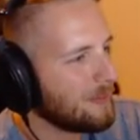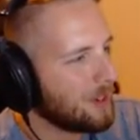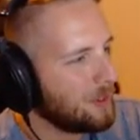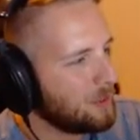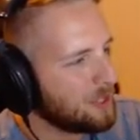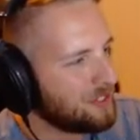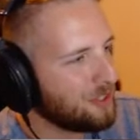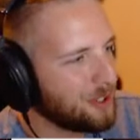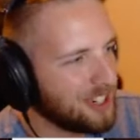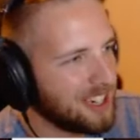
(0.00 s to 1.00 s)
Which,
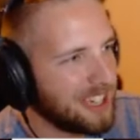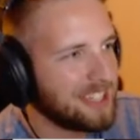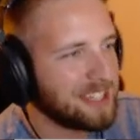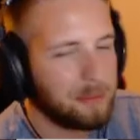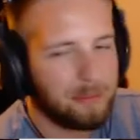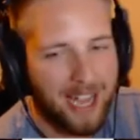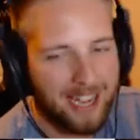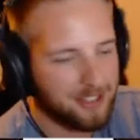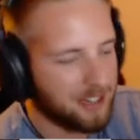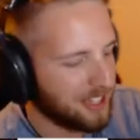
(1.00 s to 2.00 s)
for a little
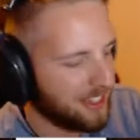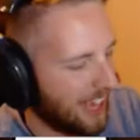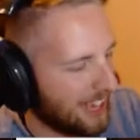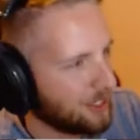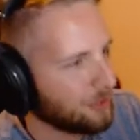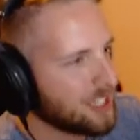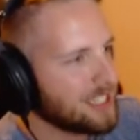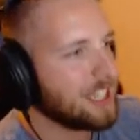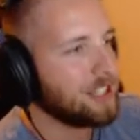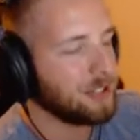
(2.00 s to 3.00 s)
background in that, the reason
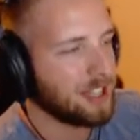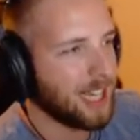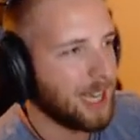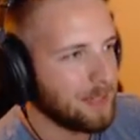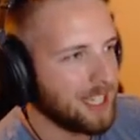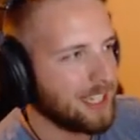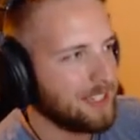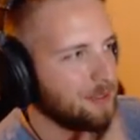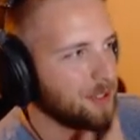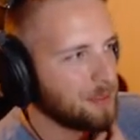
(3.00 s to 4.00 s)
I knew Calamity
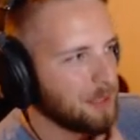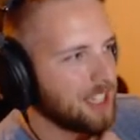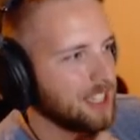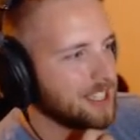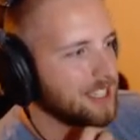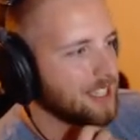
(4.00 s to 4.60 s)
was because